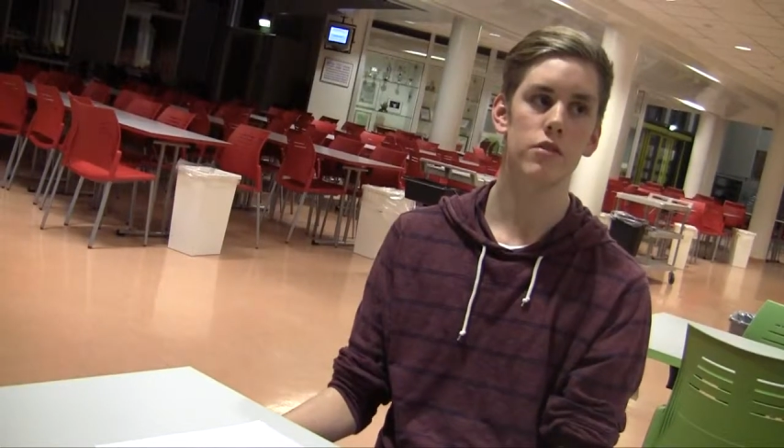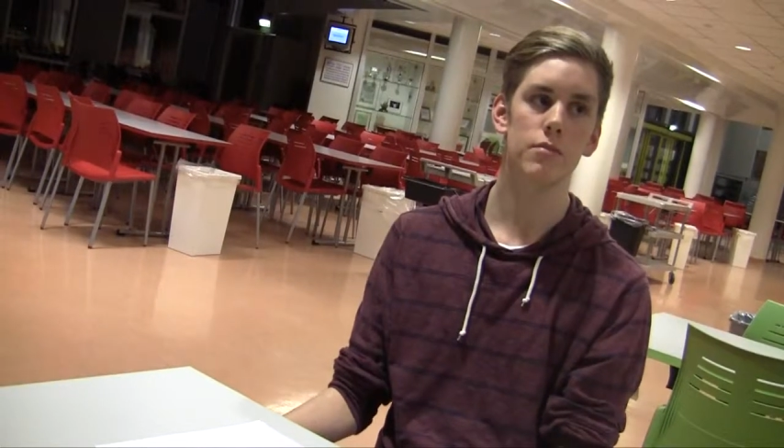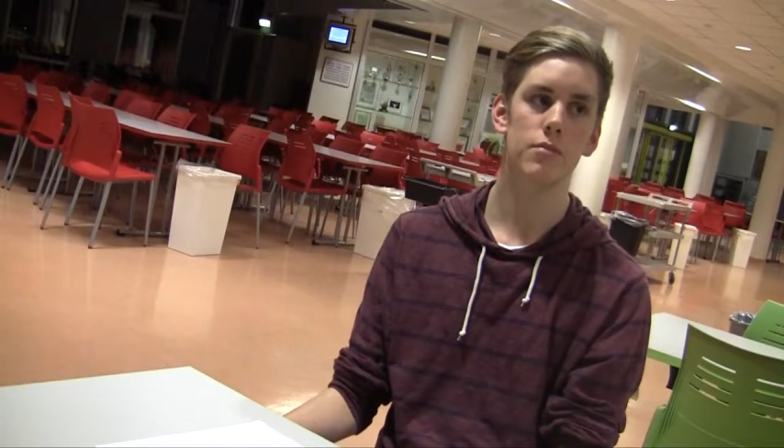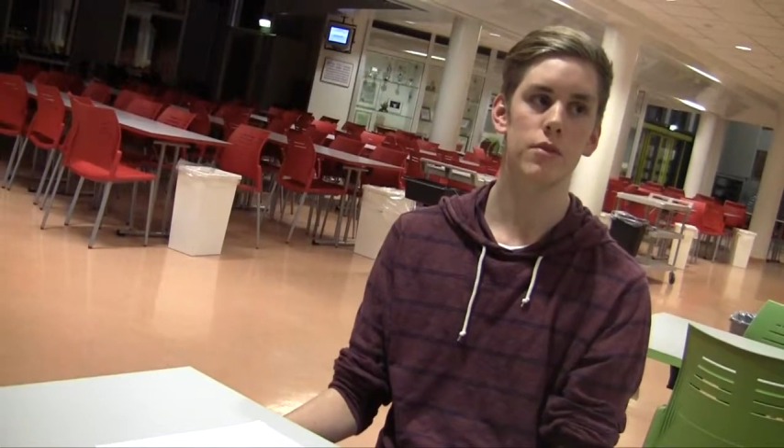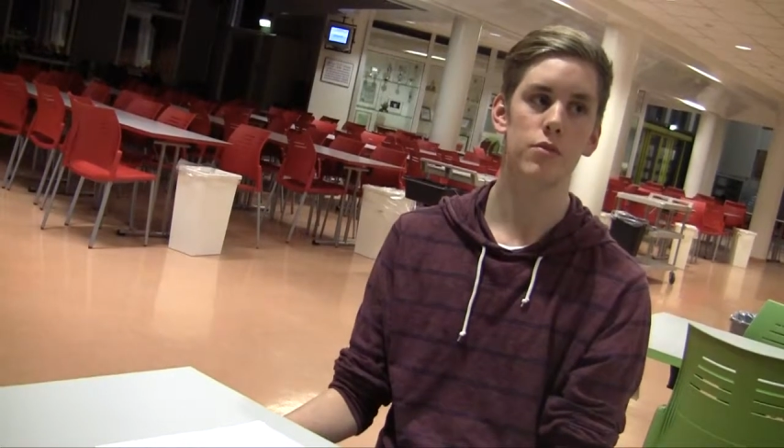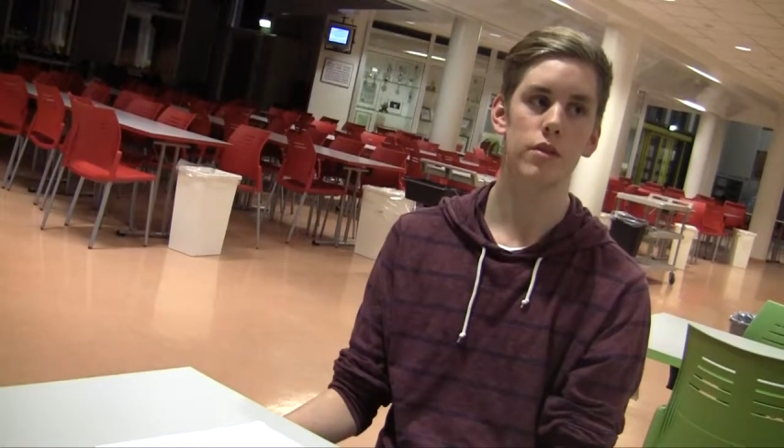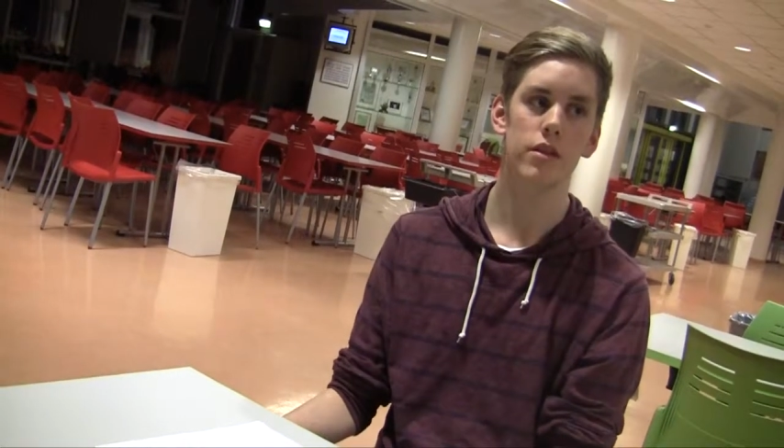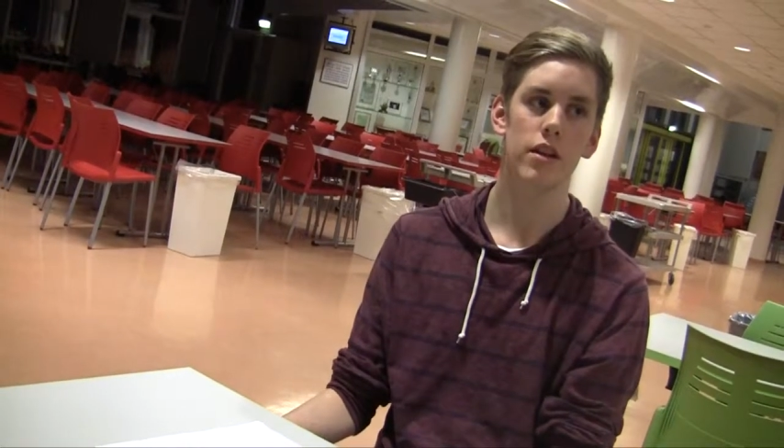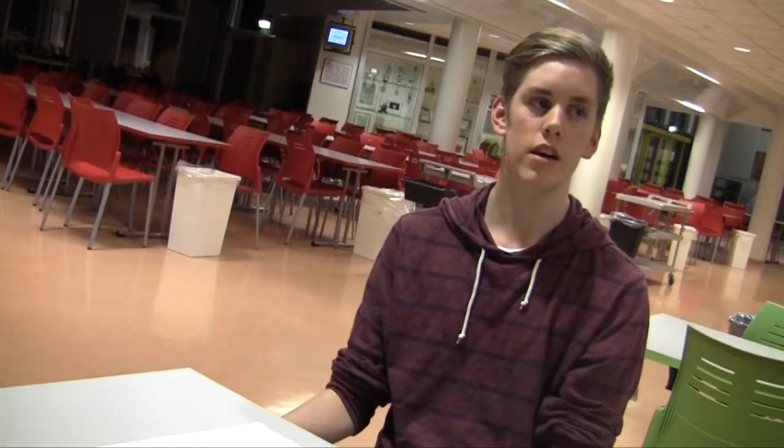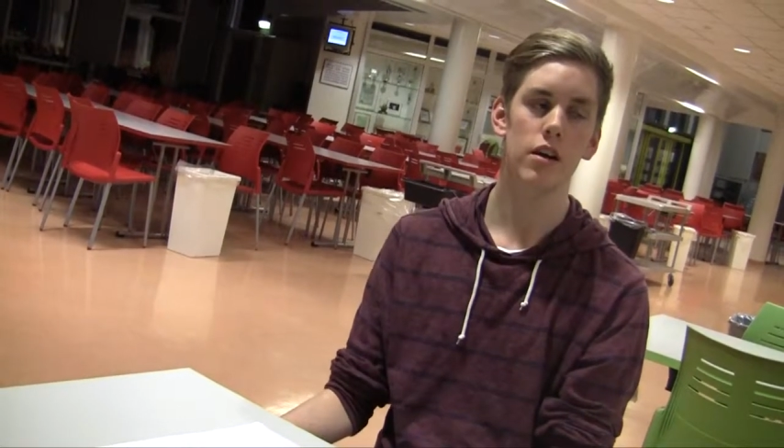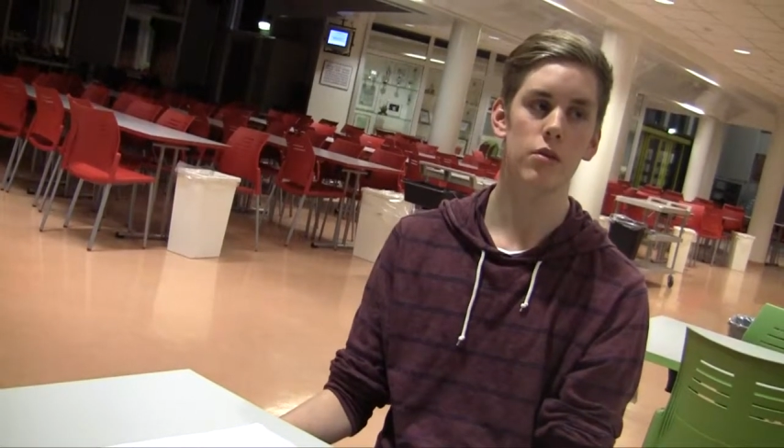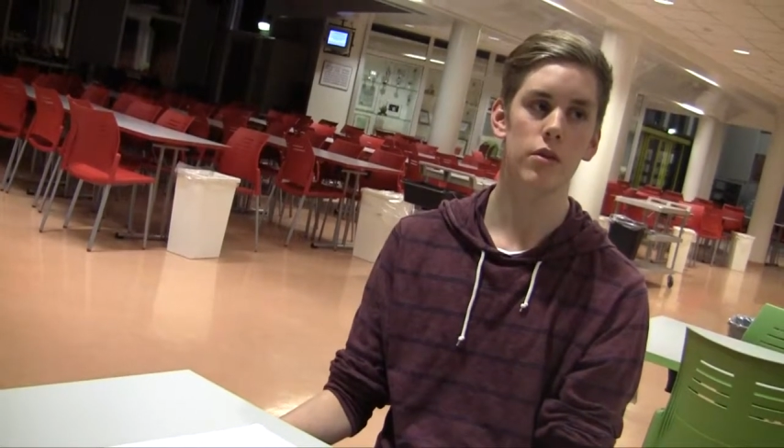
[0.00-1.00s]
between
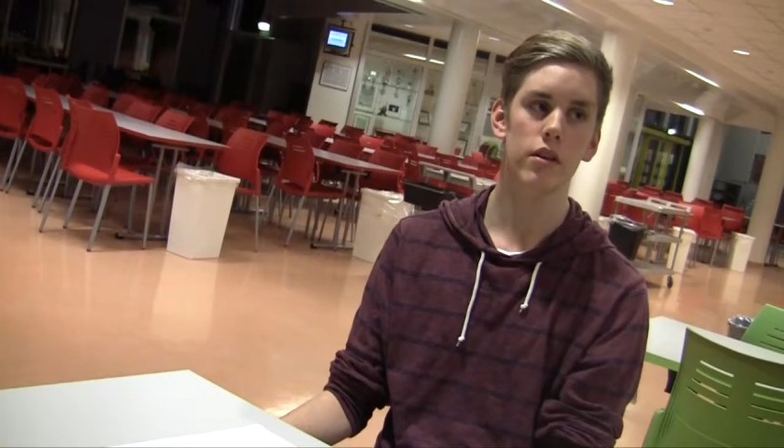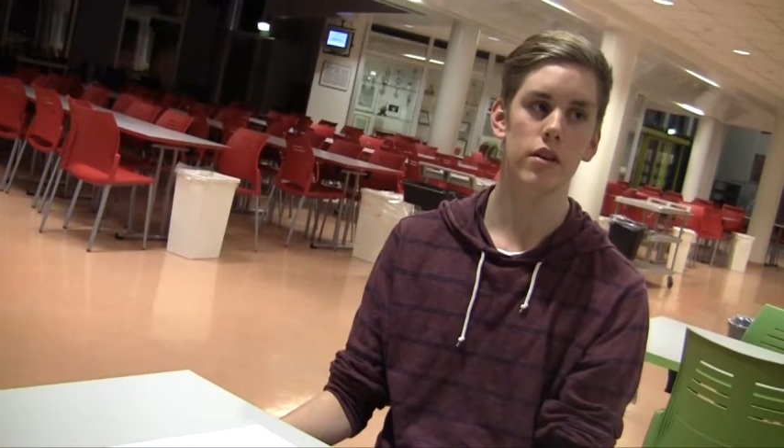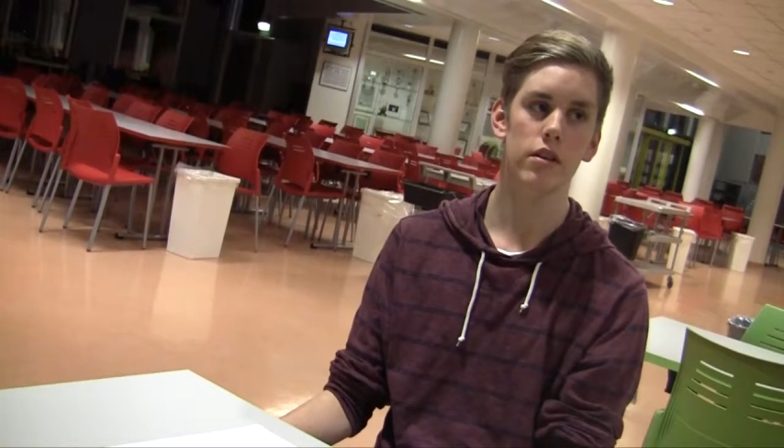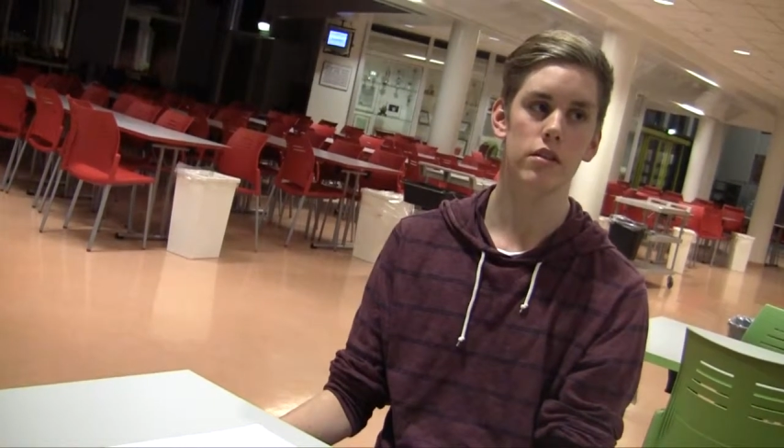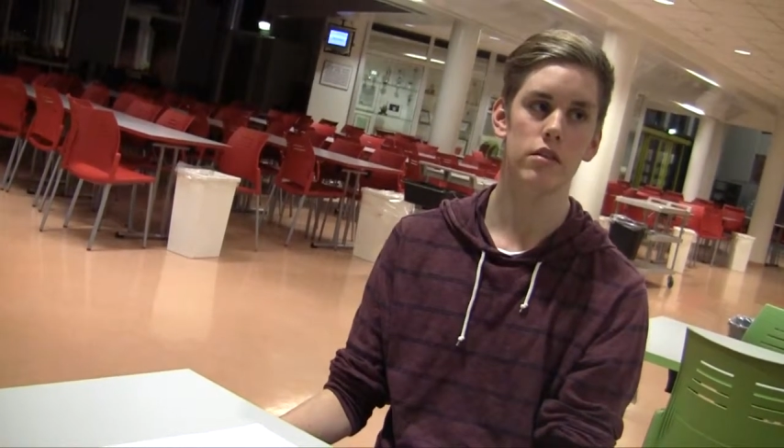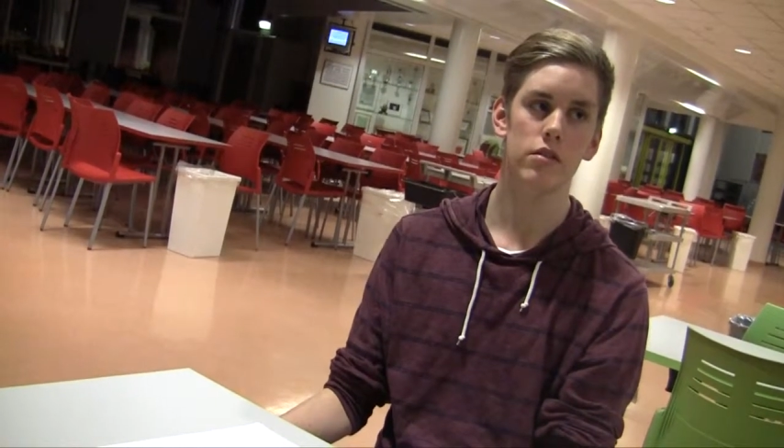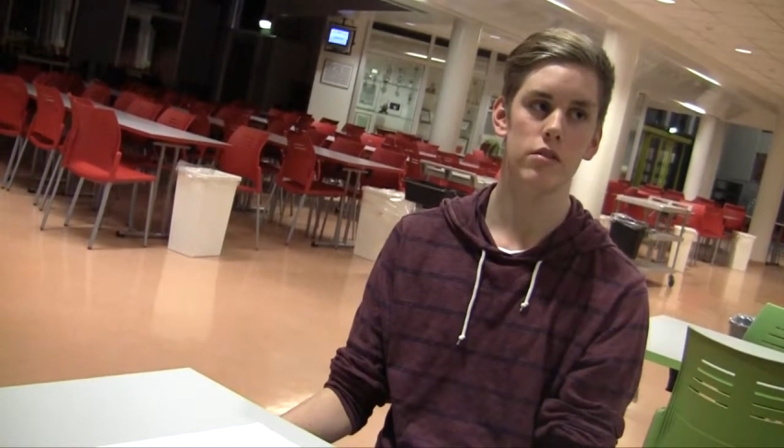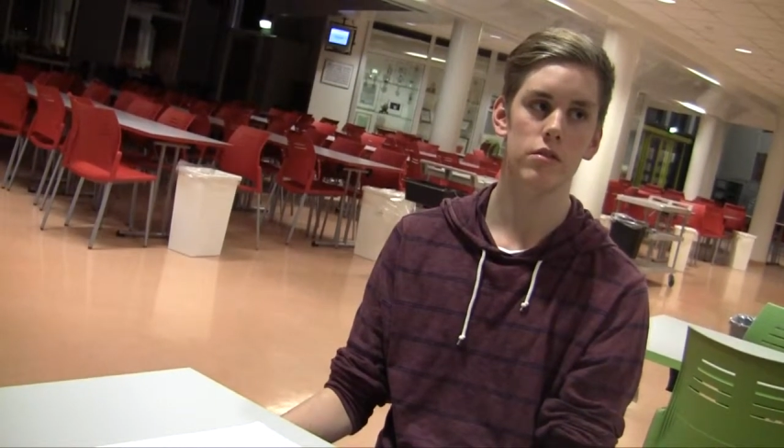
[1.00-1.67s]
now and